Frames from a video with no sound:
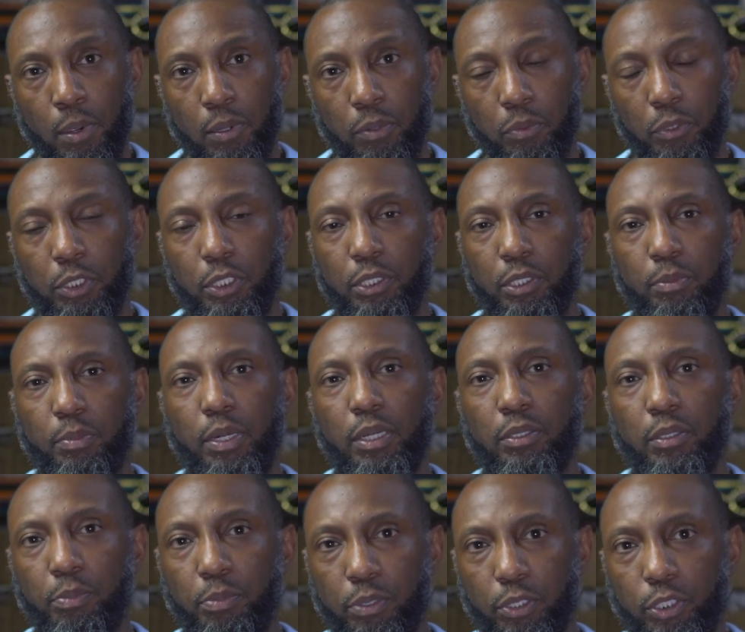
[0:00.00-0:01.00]
which is
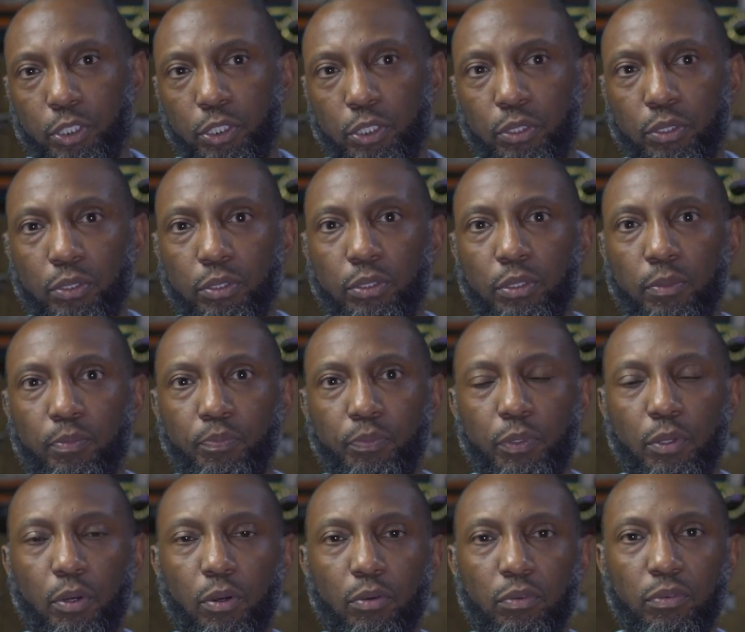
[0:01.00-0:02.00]
about the pursuit
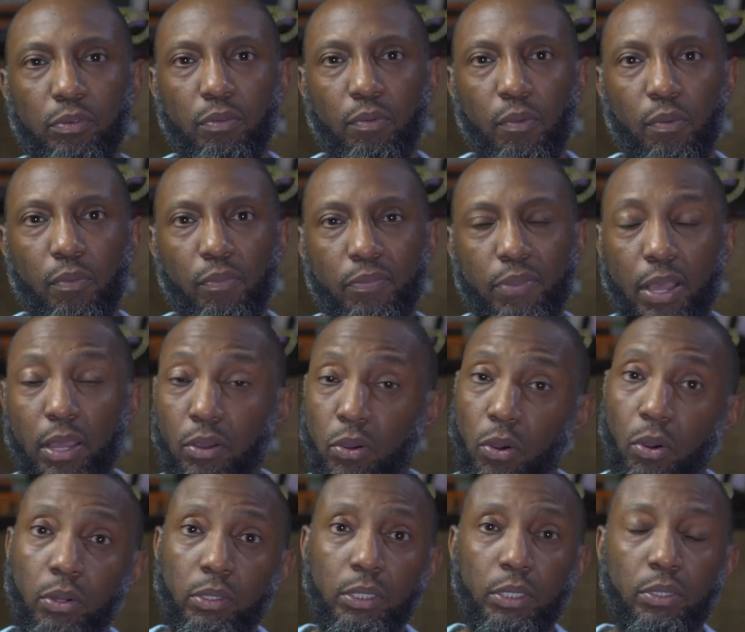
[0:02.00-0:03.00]
of that
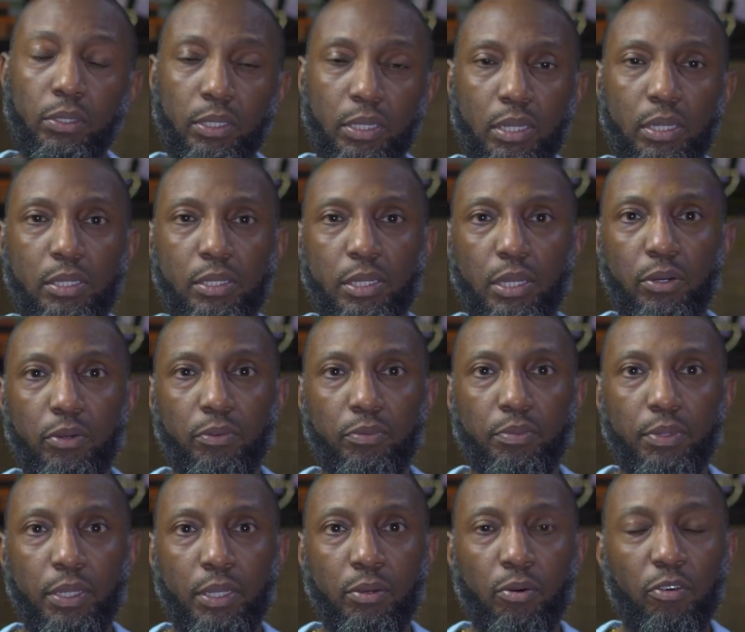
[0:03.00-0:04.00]
calling on the inside of
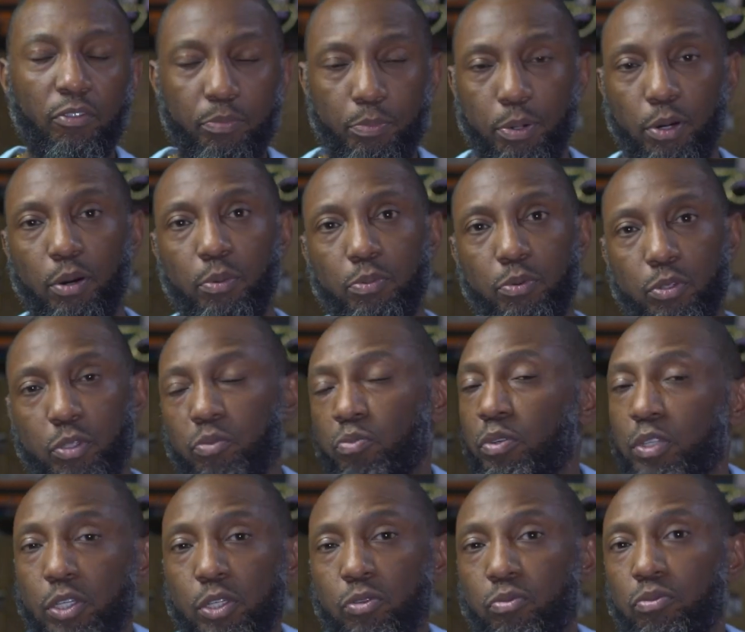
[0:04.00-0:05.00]
me of purpose,
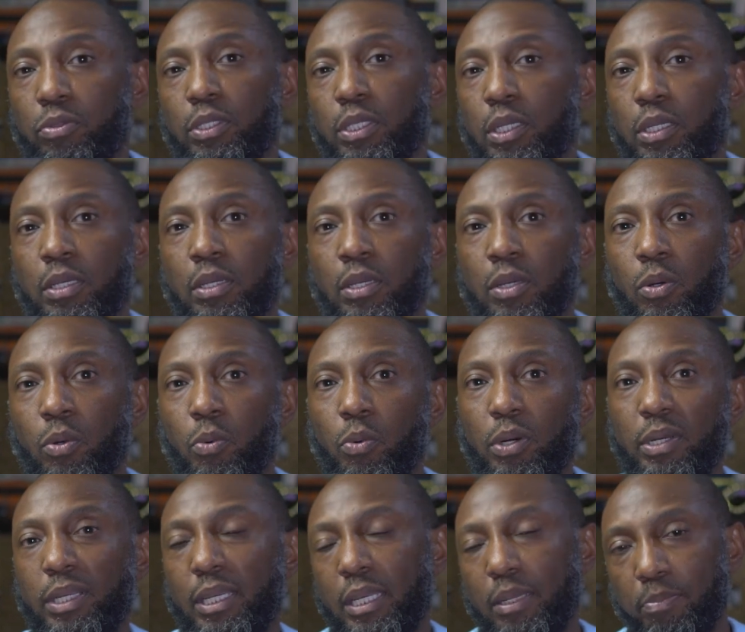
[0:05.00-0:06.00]
which is really
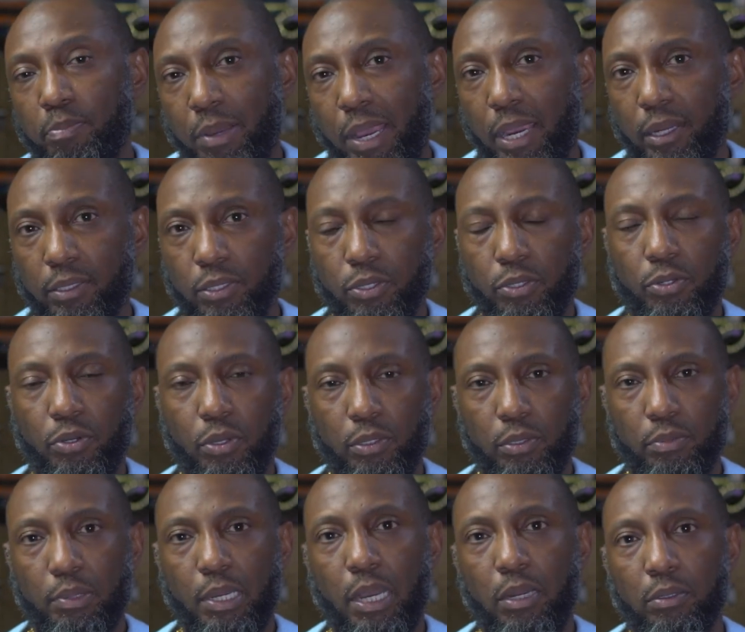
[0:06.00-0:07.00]
what impact is all
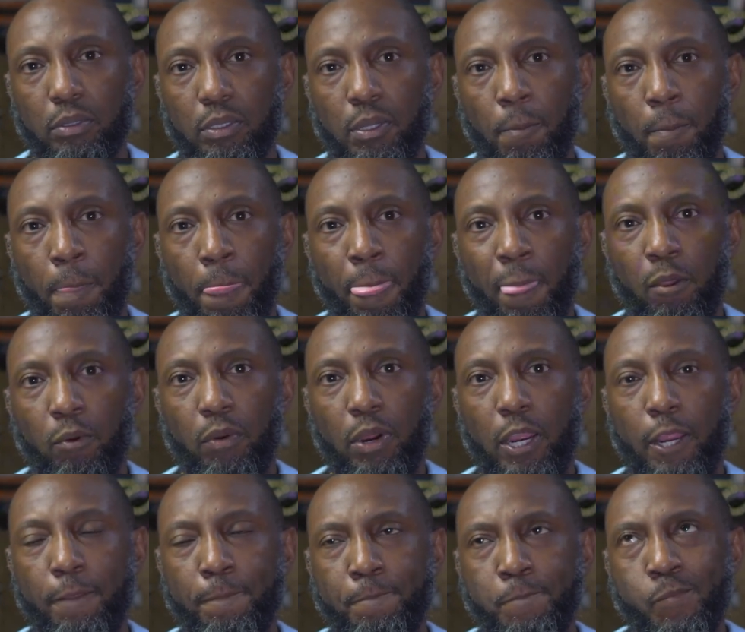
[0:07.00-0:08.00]
about,
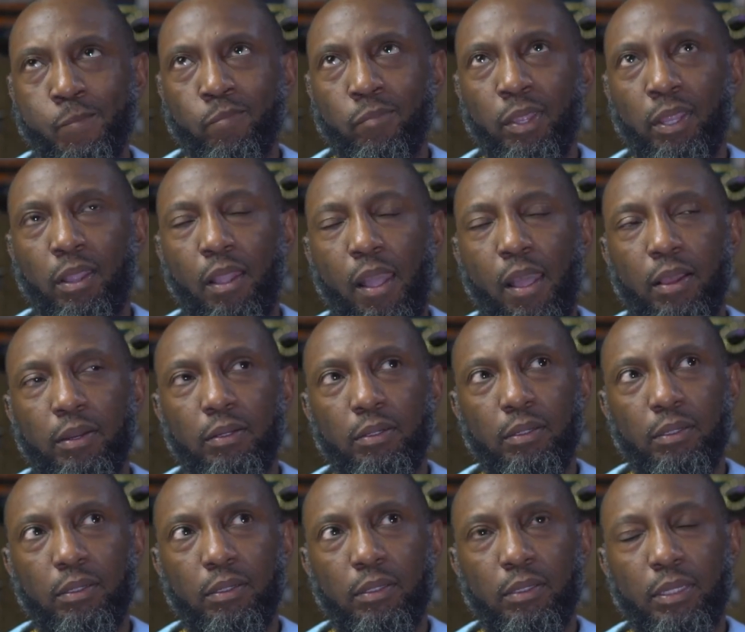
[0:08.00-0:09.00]
right? And
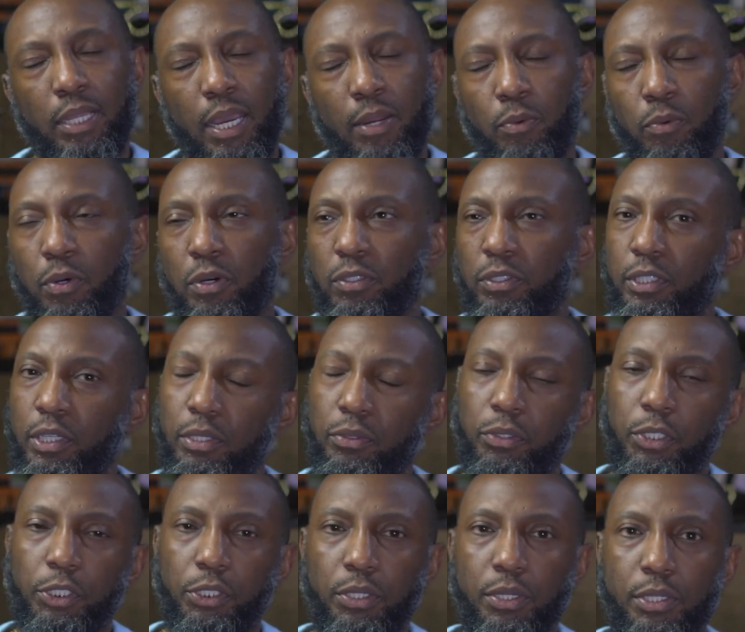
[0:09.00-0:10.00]
that wealth
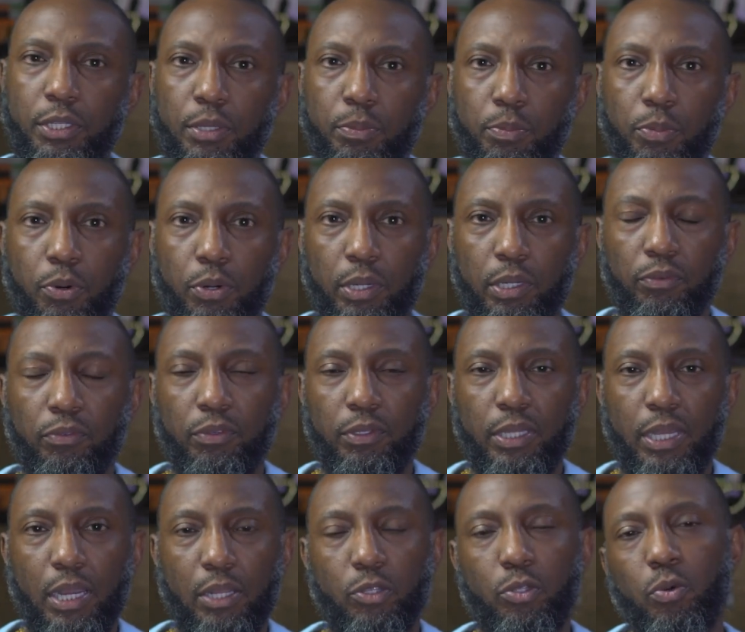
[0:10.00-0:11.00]
generation is important for
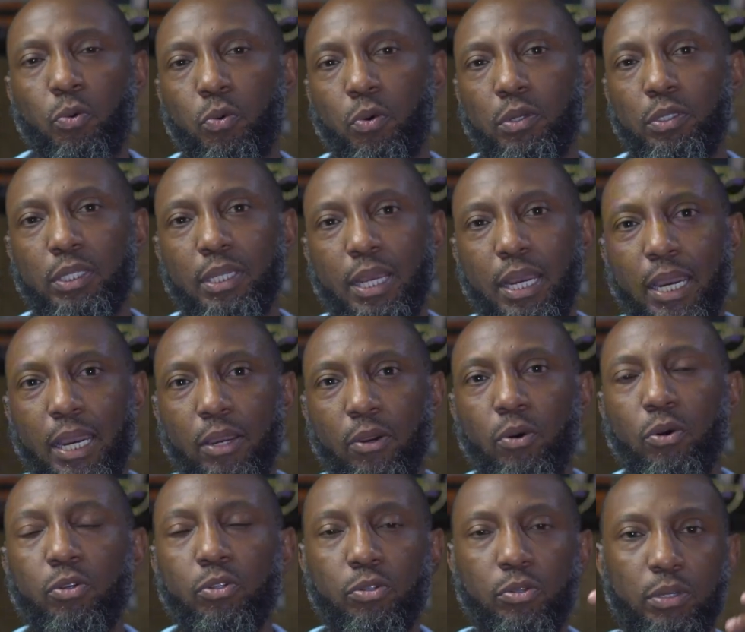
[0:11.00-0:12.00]
that. So once I
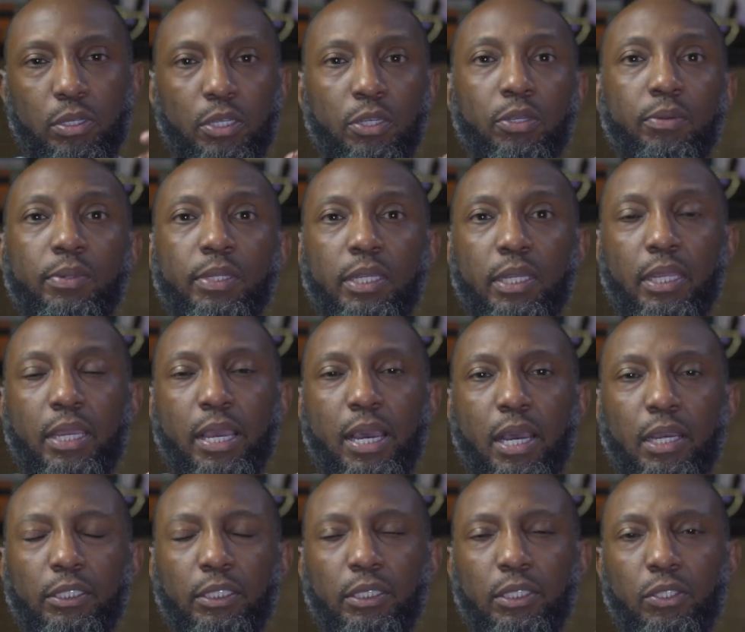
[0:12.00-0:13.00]
also accumulate
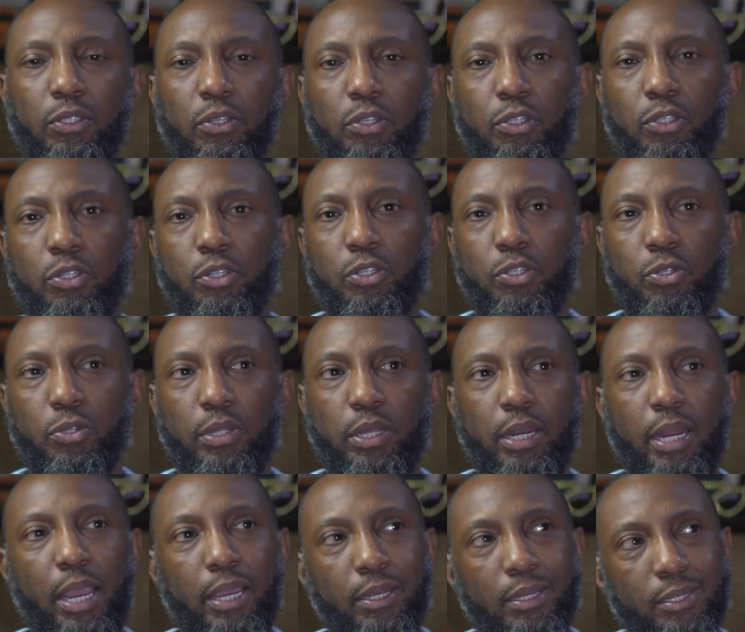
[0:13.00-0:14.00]
cash, it's not just so
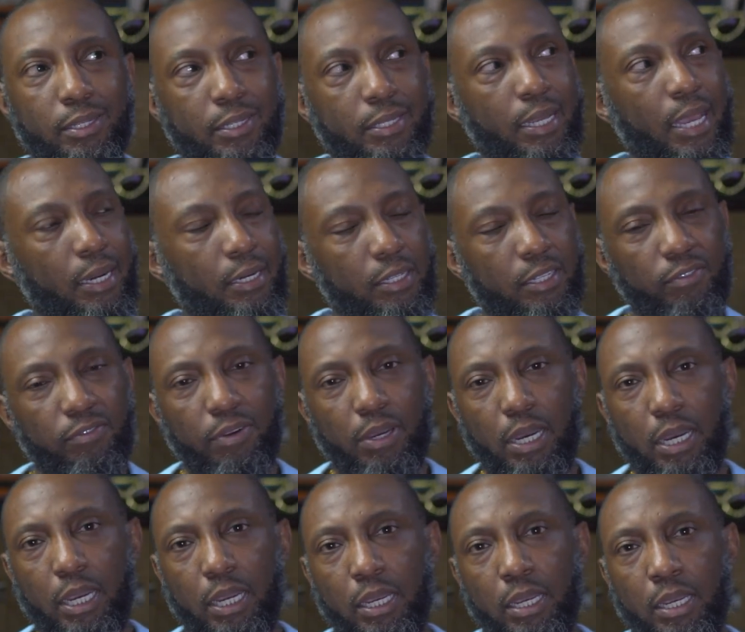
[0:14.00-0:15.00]
that I can
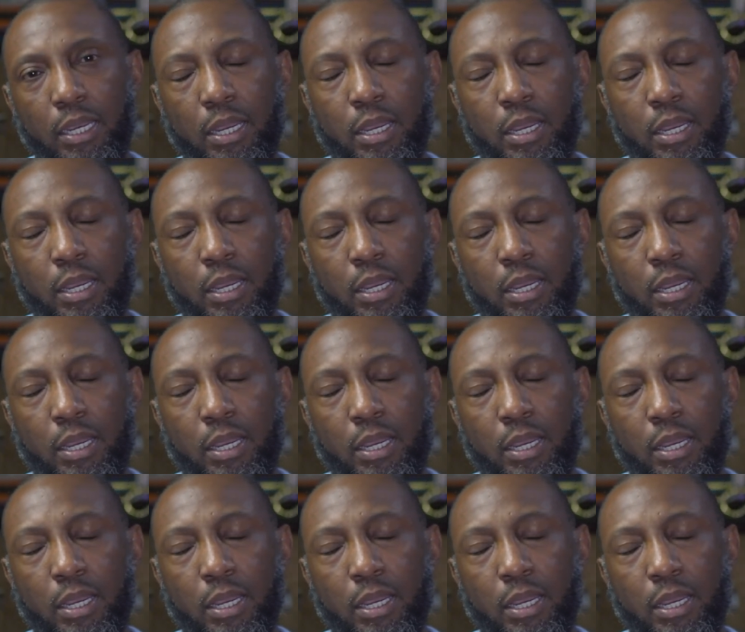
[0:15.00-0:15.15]
satisfy